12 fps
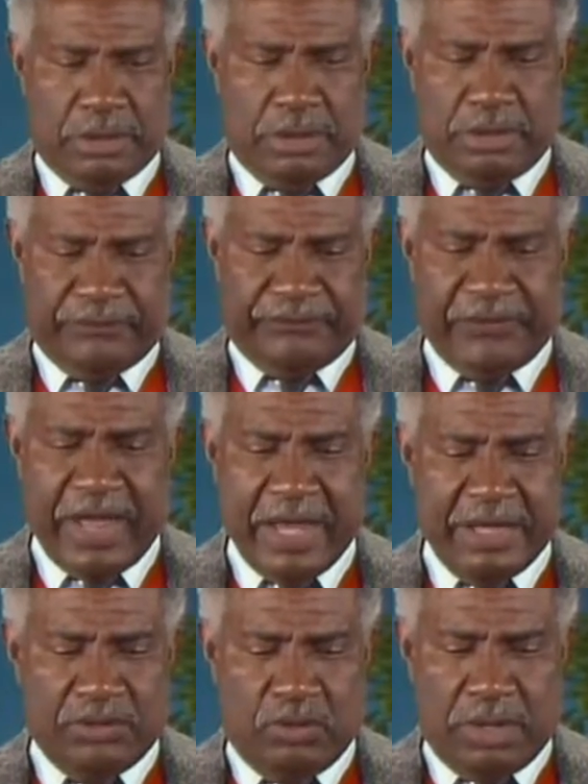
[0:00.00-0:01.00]

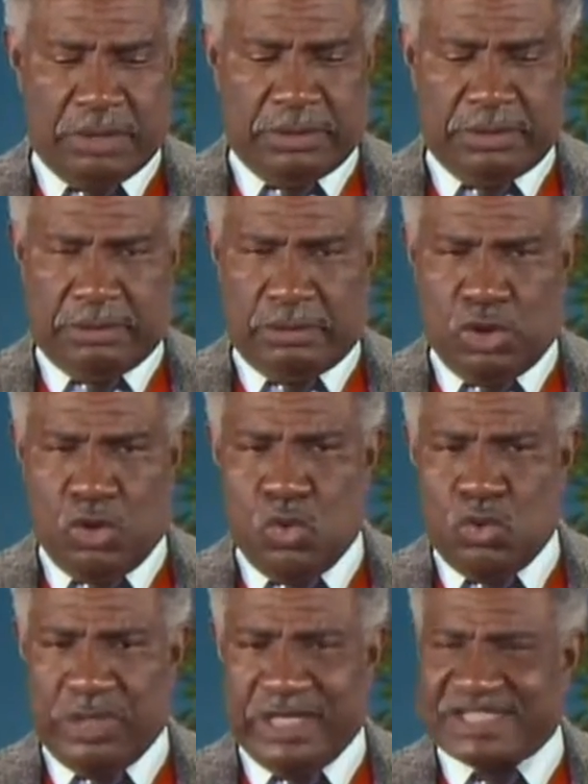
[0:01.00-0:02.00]
find what
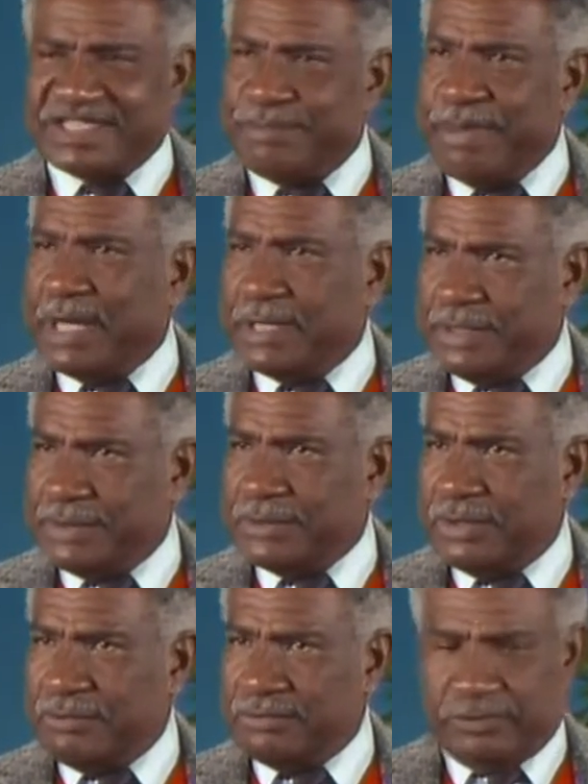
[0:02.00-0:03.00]
oldness meant in
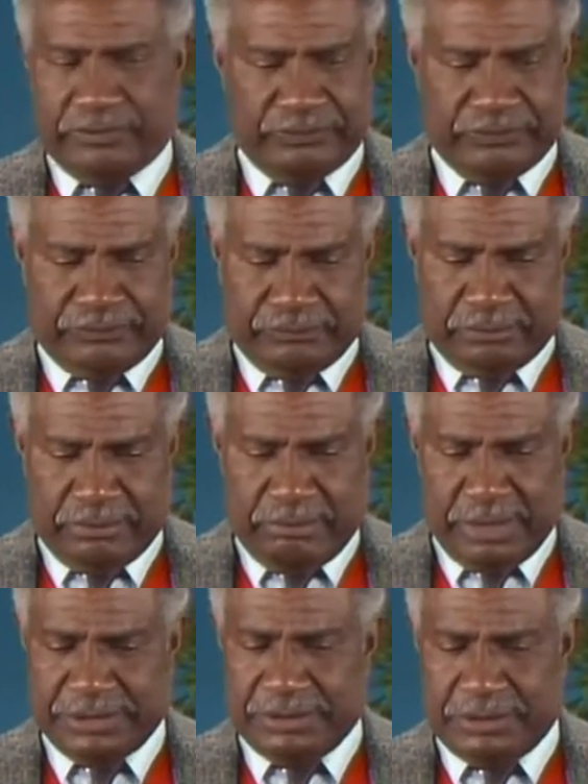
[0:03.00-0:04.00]
terms of
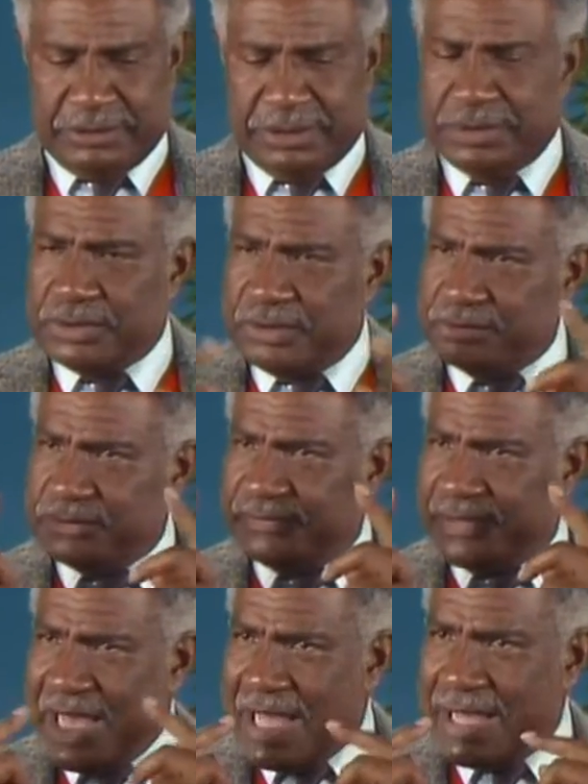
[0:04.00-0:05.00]
muscles, in terms of
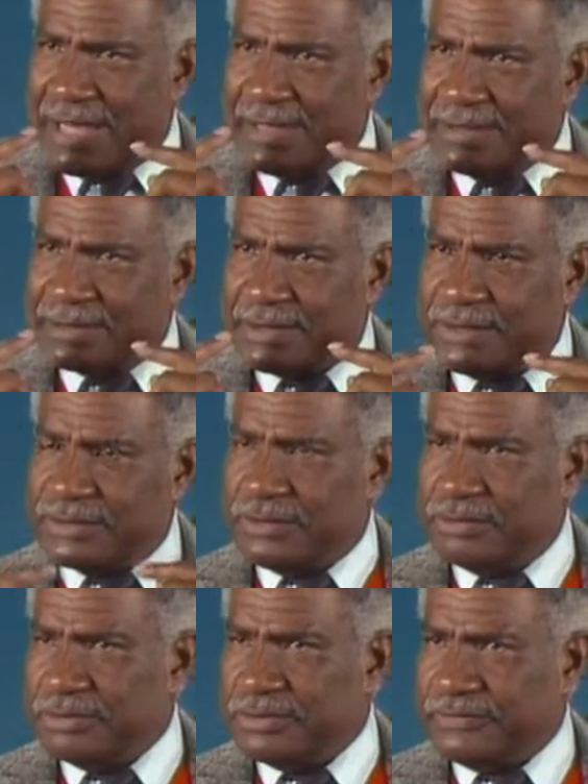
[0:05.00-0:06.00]
eyes, in
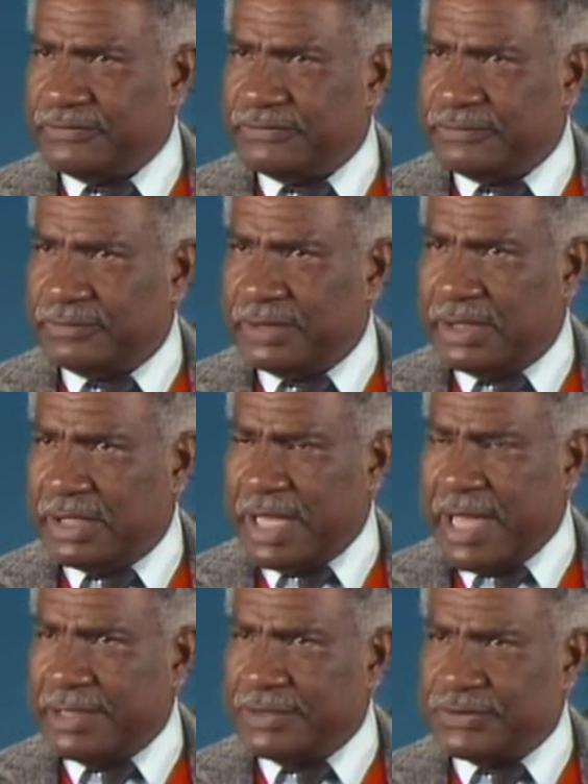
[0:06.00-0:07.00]
terms of
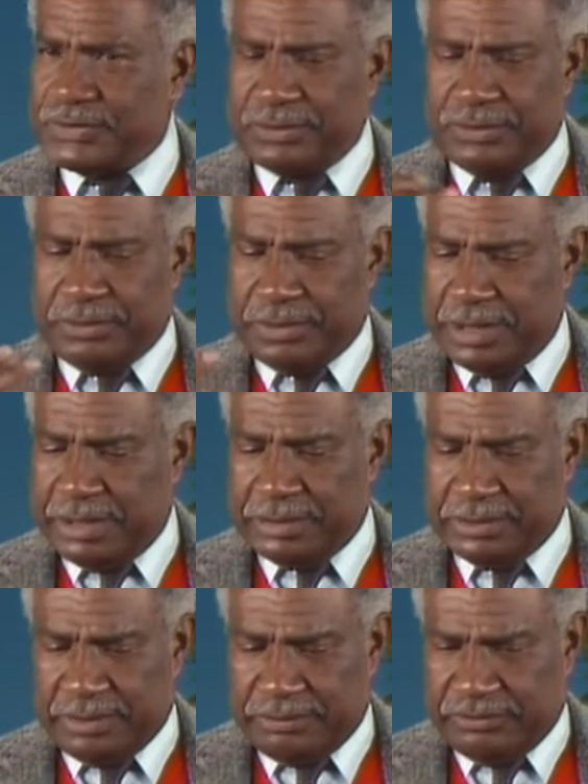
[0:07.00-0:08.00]
attitude, and in
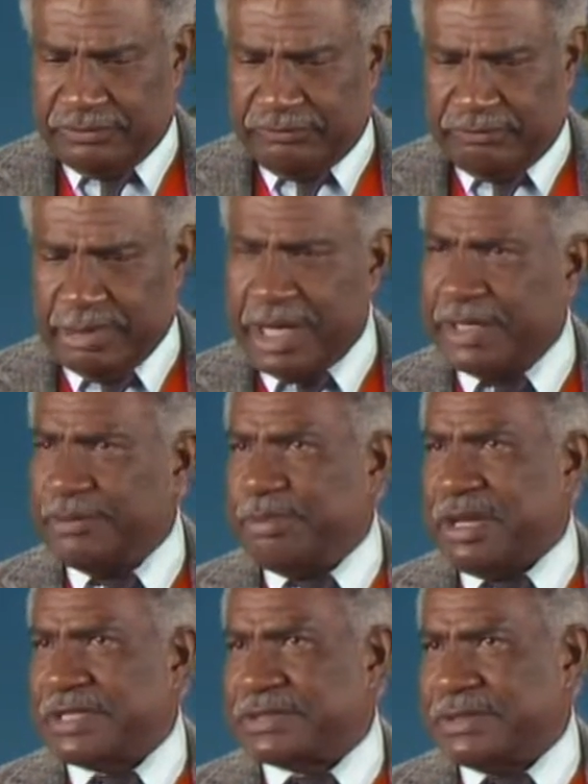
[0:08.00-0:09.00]
terms of body
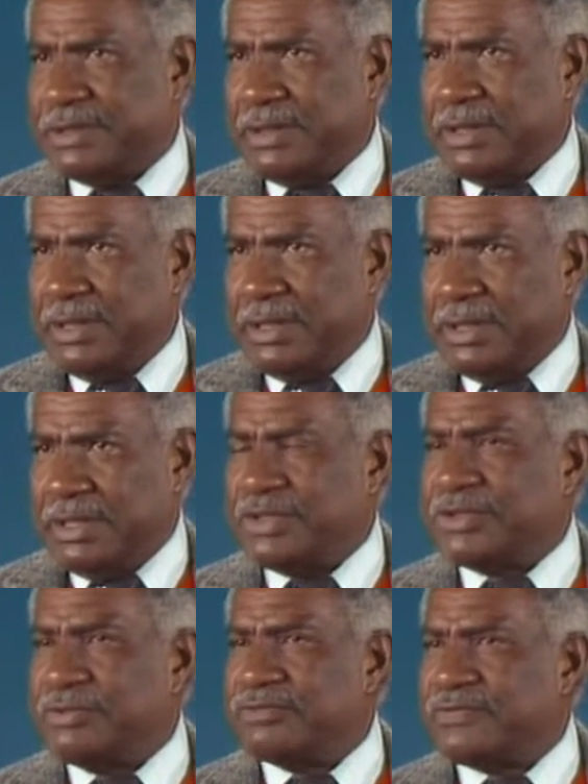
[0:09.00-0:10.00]
posture, in
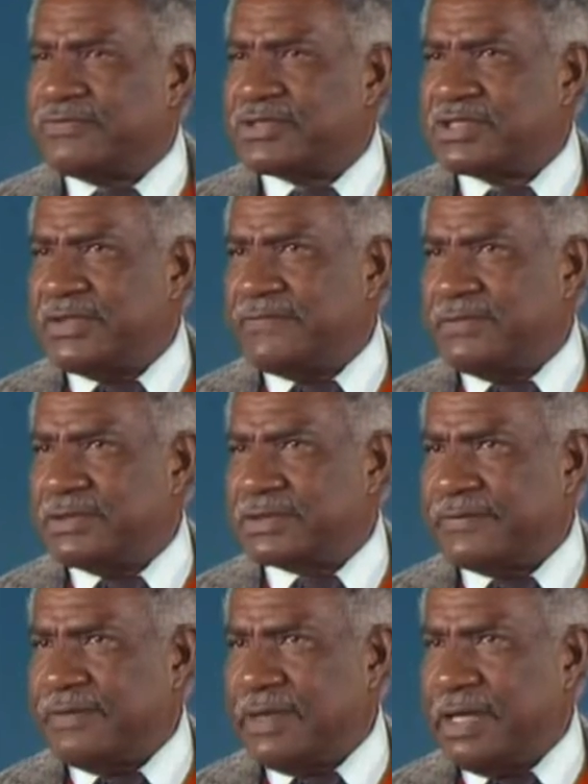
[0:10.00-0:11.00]
terms of stiffness
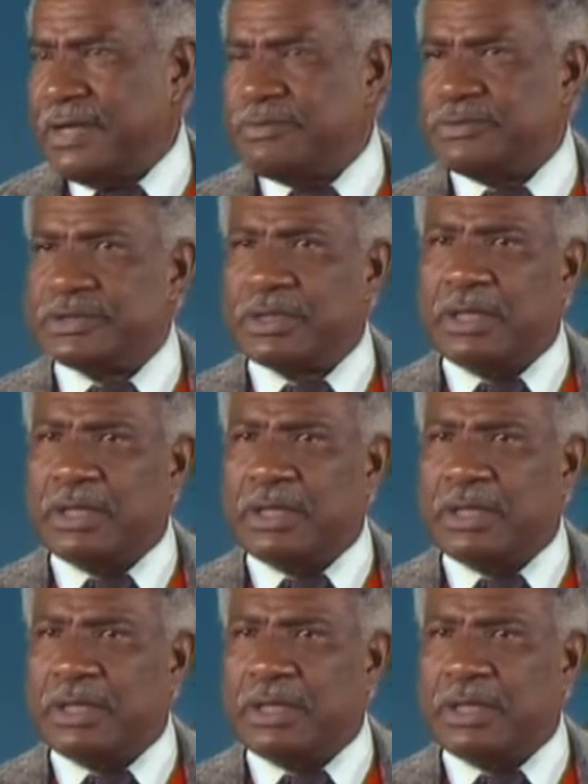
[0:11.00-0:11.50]
of the limbs.